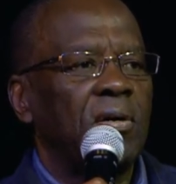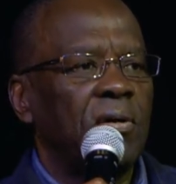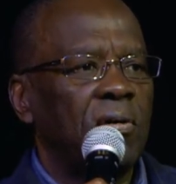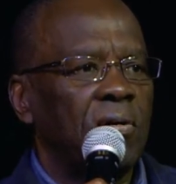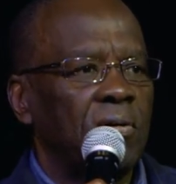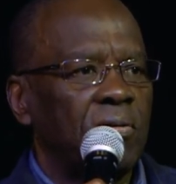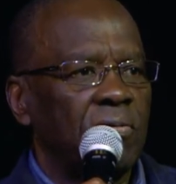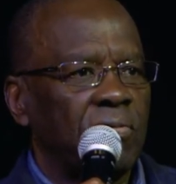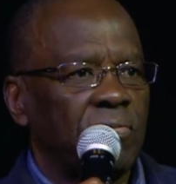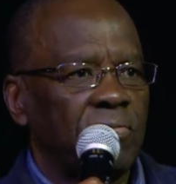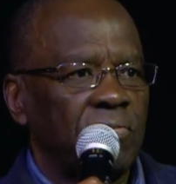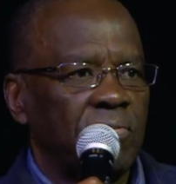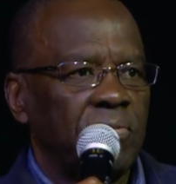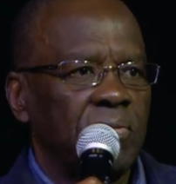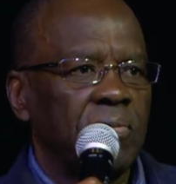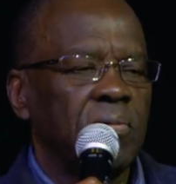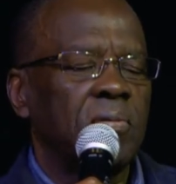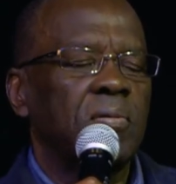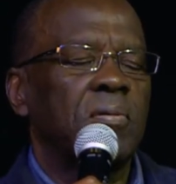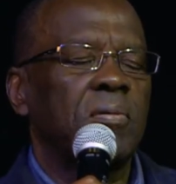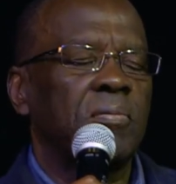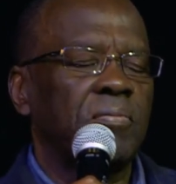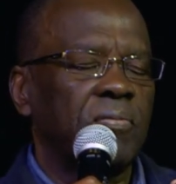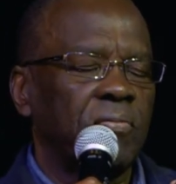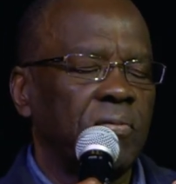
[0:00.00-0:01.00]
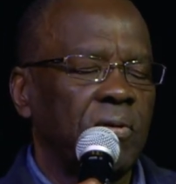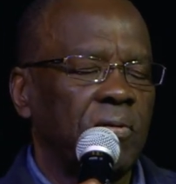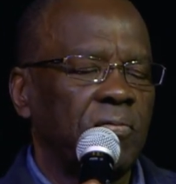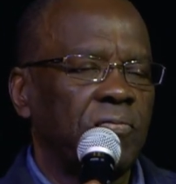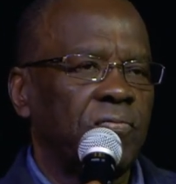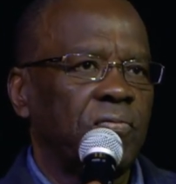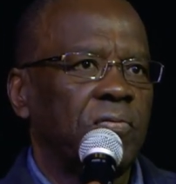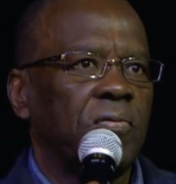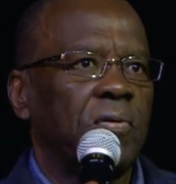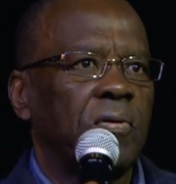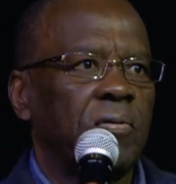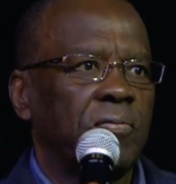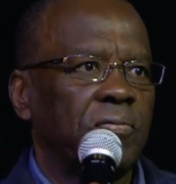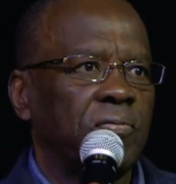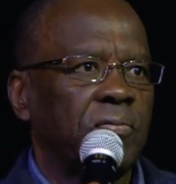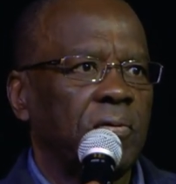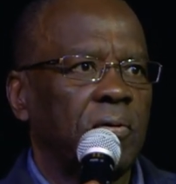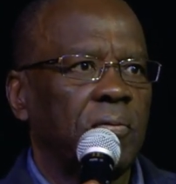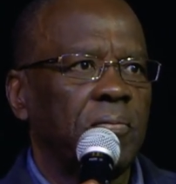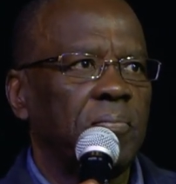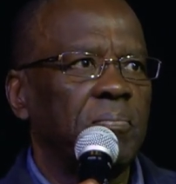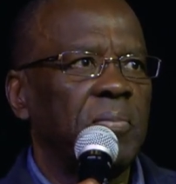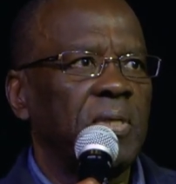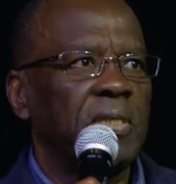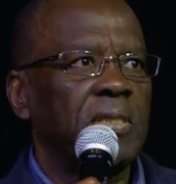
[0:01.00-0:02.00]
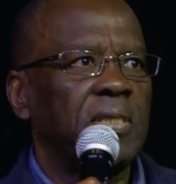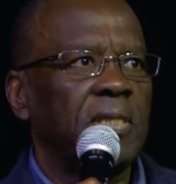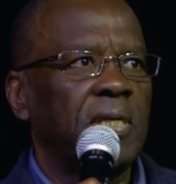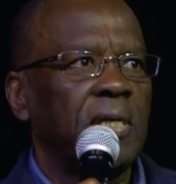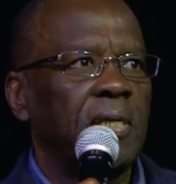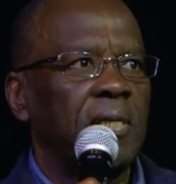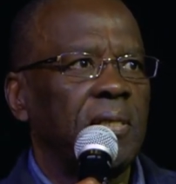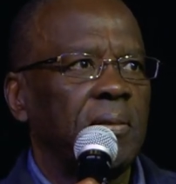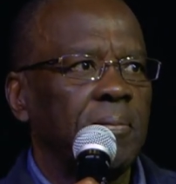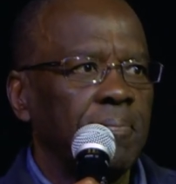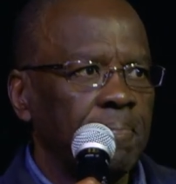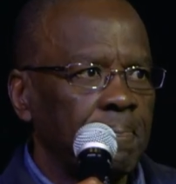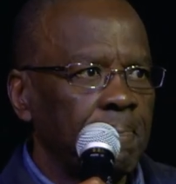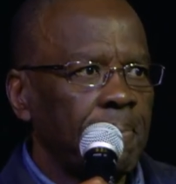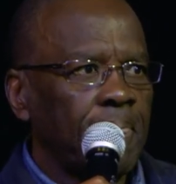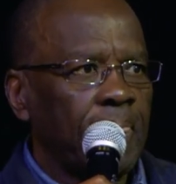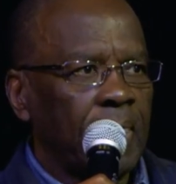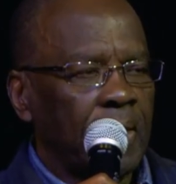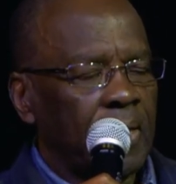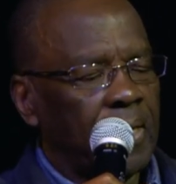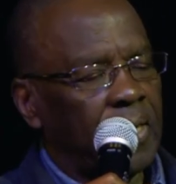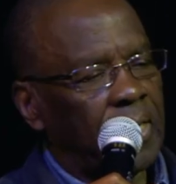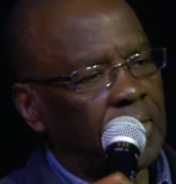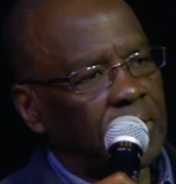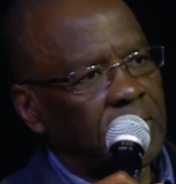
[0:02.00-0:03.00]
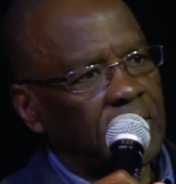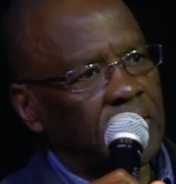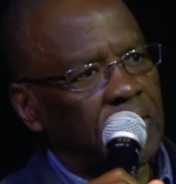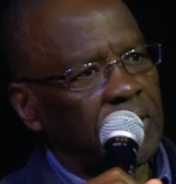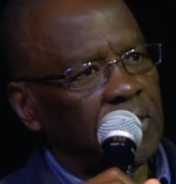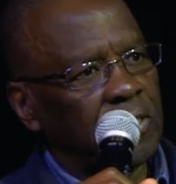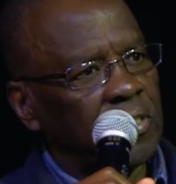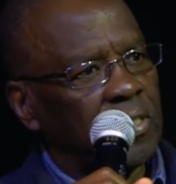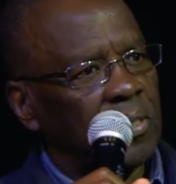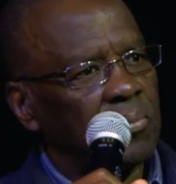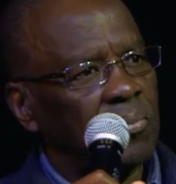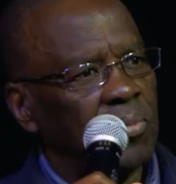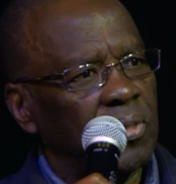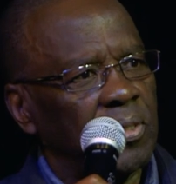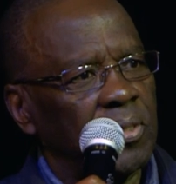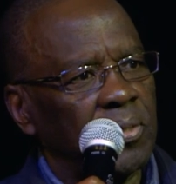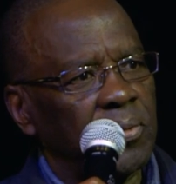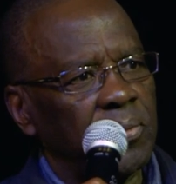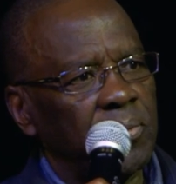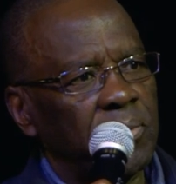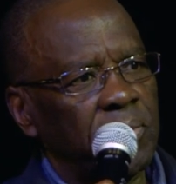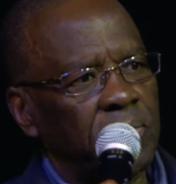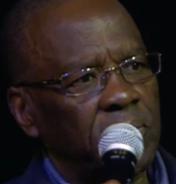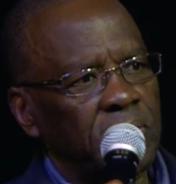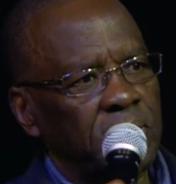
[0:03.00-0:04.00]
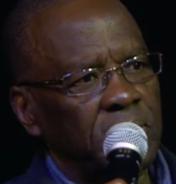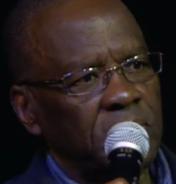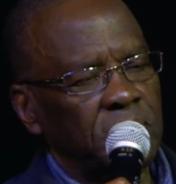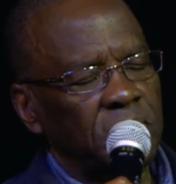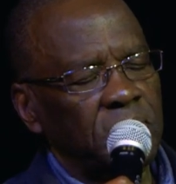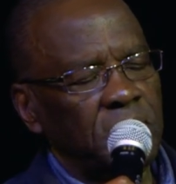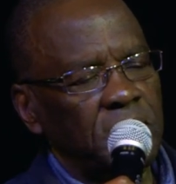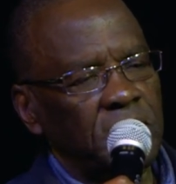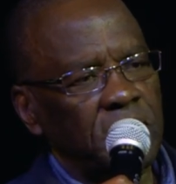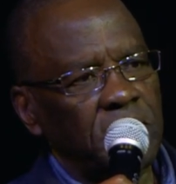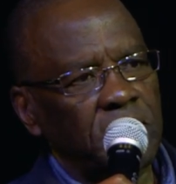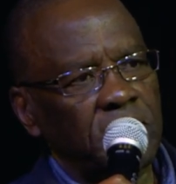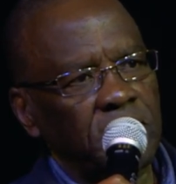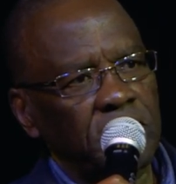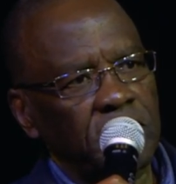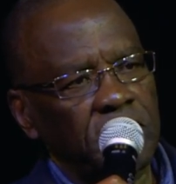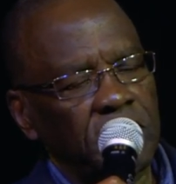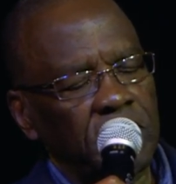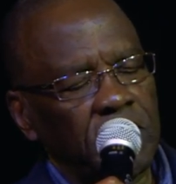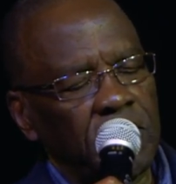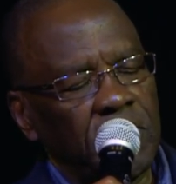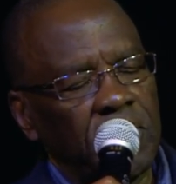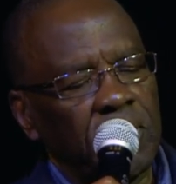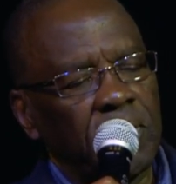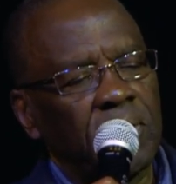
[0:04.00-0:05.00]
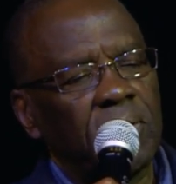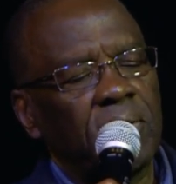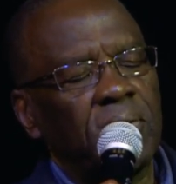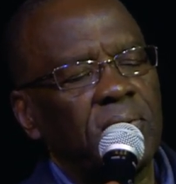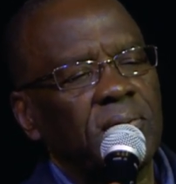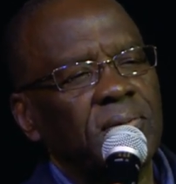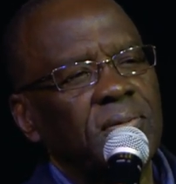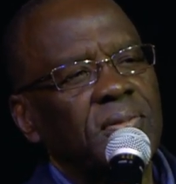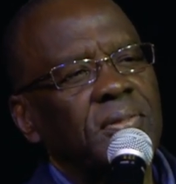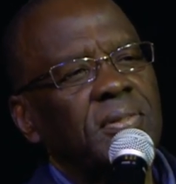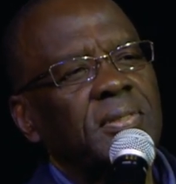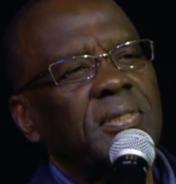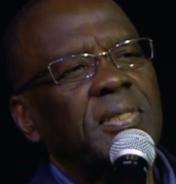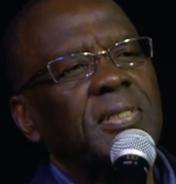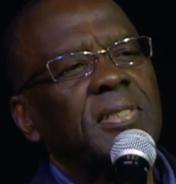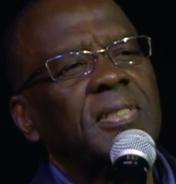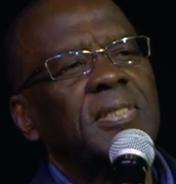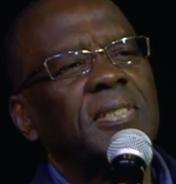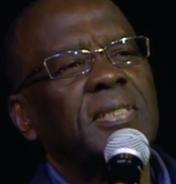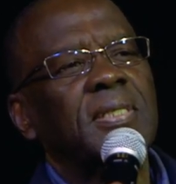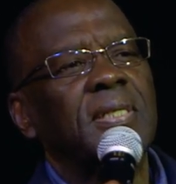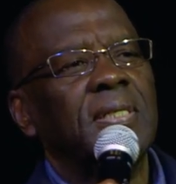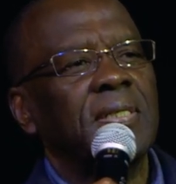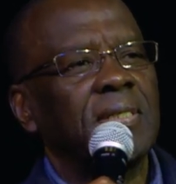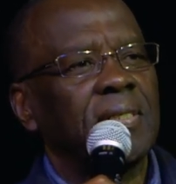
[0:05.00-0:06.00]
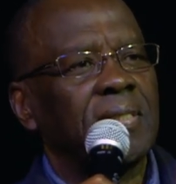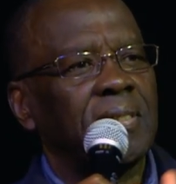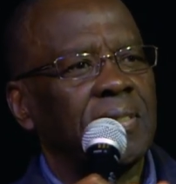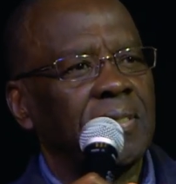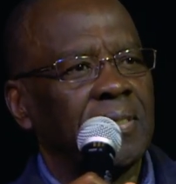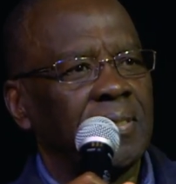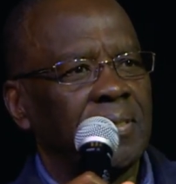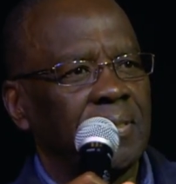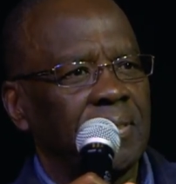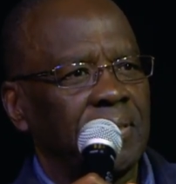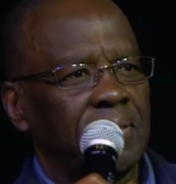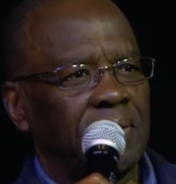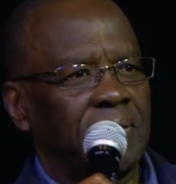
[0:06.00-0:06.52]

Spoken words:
of basically getting somebody who has been consistent,